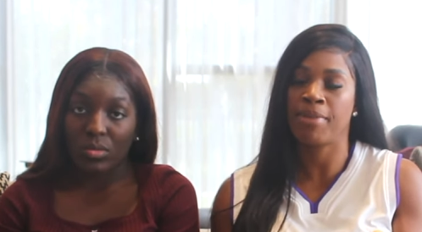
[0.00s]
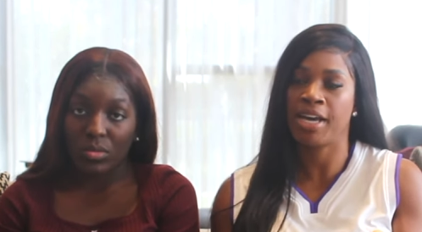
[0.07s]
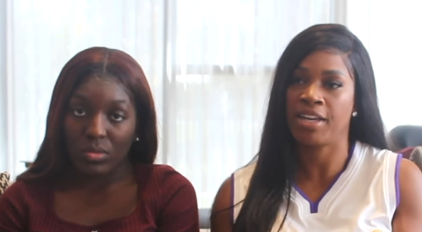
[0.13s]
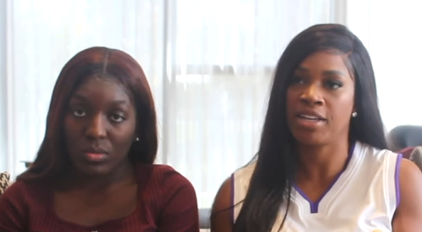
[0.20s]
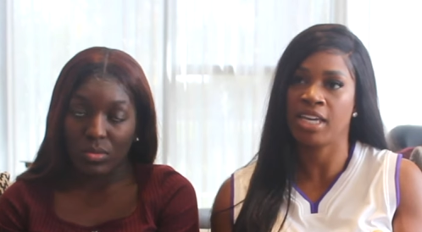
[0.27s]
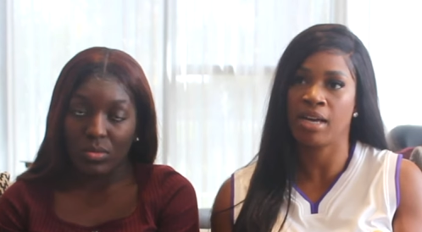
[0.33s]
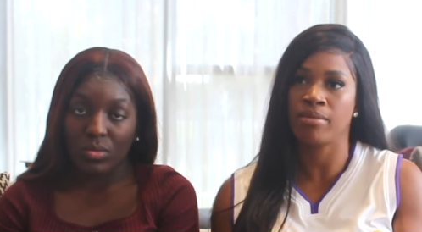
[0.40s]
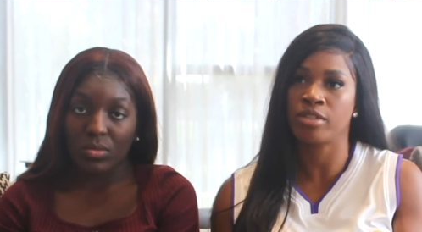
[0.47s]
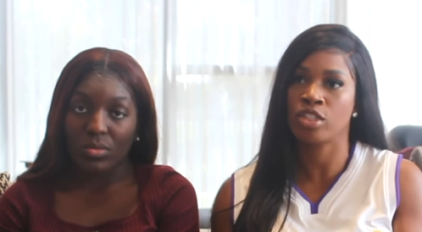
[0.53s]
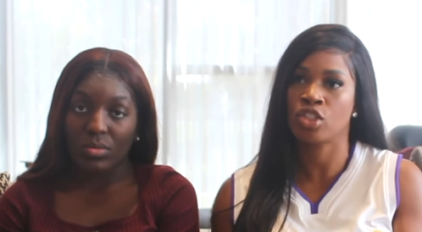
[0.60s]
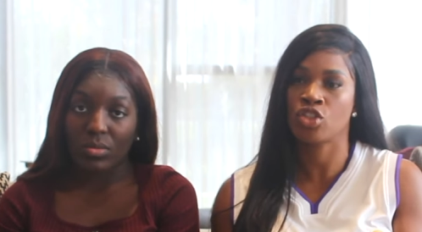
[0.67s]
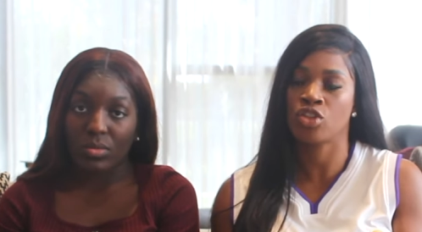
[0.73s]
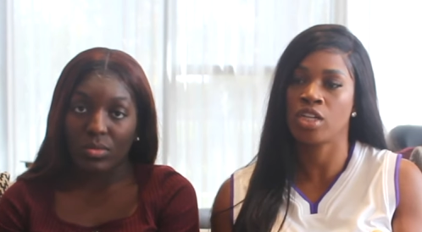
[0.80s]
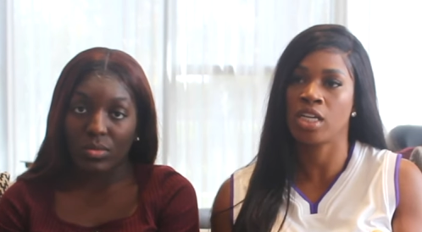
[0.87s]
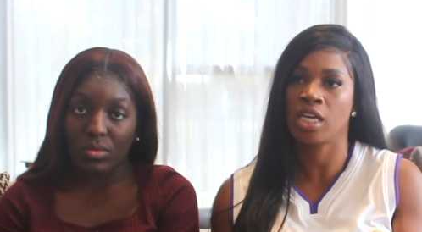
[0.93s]

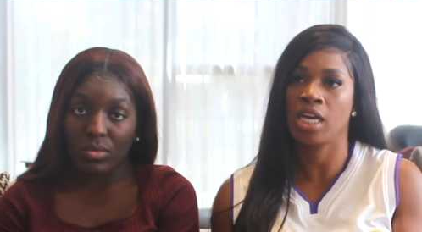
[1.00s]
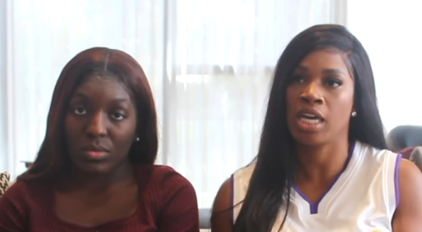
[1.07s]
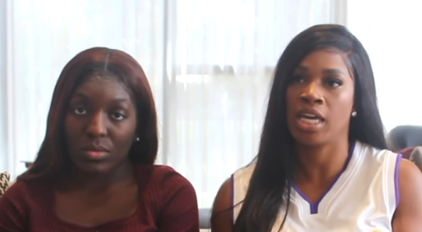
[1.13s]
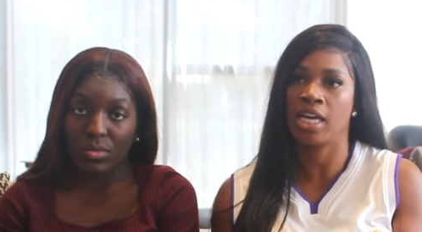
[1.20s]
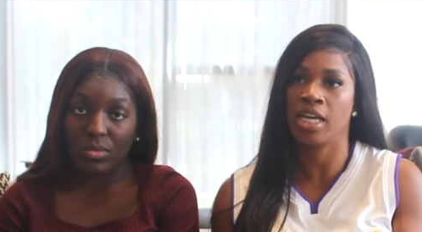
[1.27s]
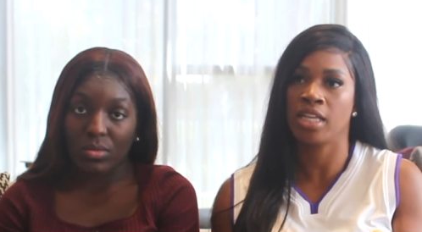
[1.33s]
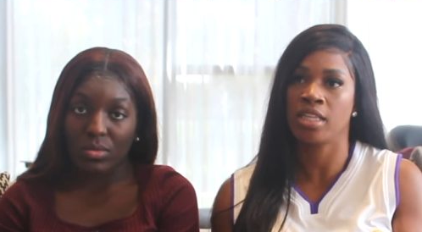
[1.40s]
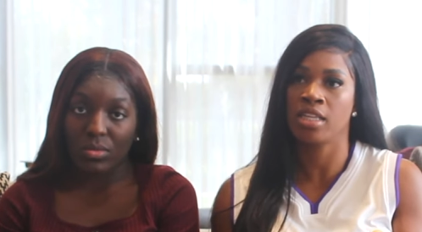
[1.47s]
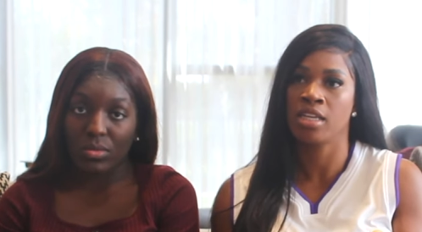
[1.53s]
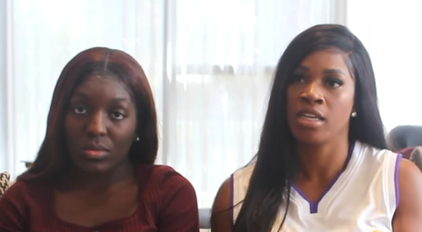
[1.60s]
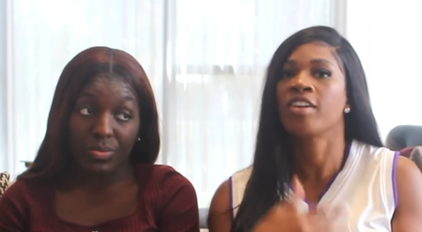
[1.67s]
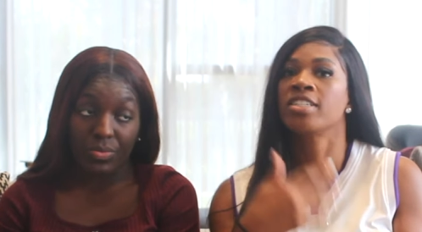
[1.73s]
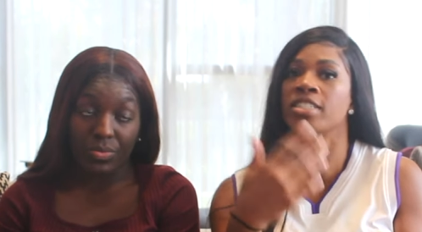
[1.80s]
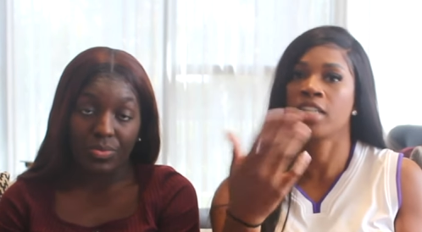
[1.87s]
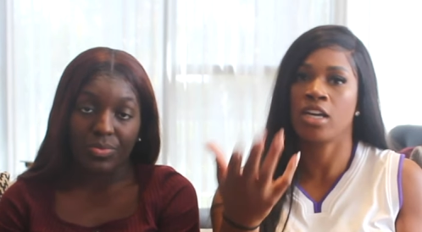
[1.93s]
Speaker 1: biochemistry, and
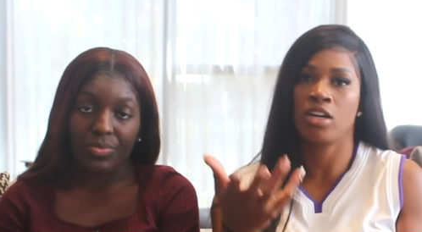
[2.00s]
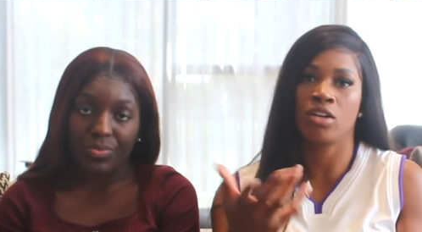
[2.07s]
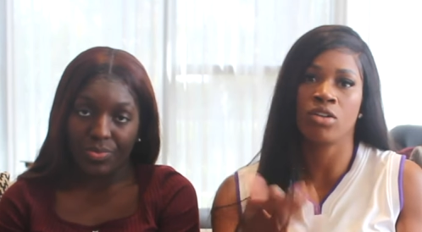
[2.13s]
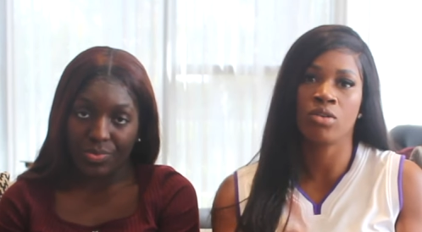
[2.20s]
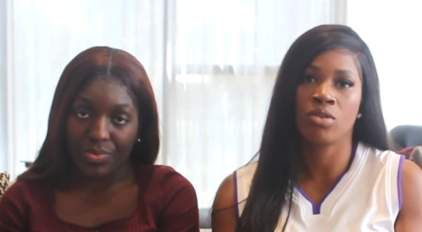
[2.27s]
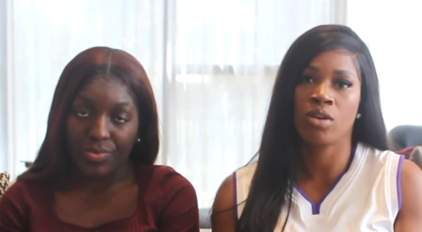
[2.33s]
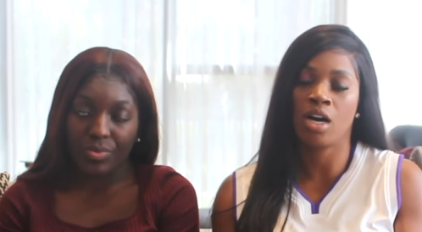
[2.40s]
physio.